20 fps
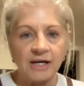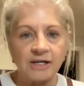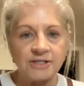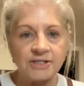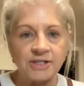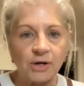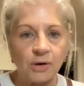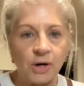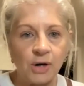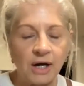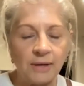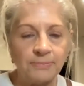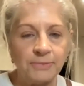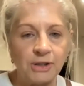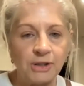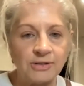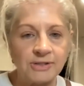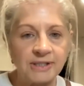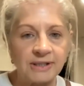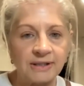So I'm
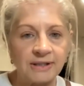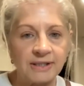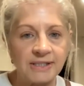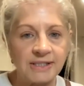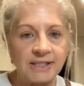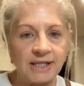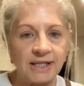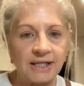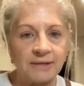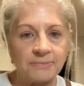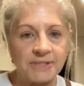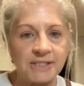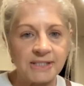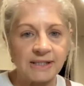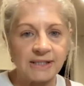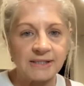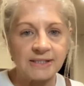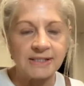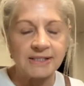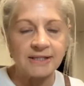using the
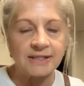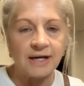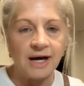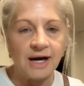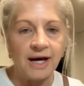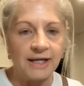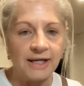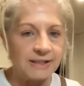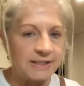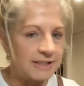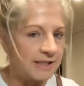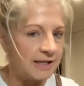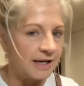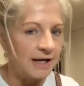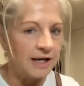TM6 tonight.